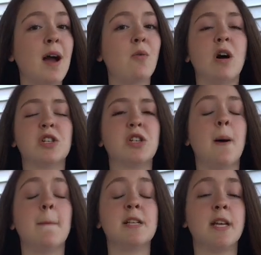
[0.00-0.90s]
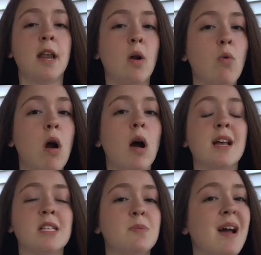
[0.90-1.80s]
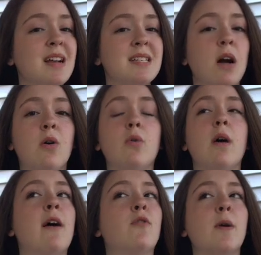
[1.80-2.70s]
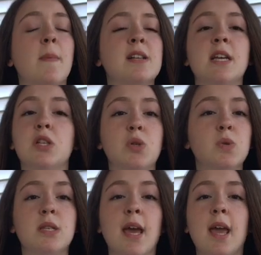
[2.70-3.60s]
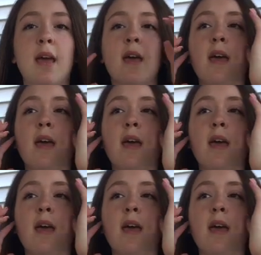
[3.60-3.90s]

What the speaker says: I watch Monday Night Raw and SmackDown every Monday and Tuesday,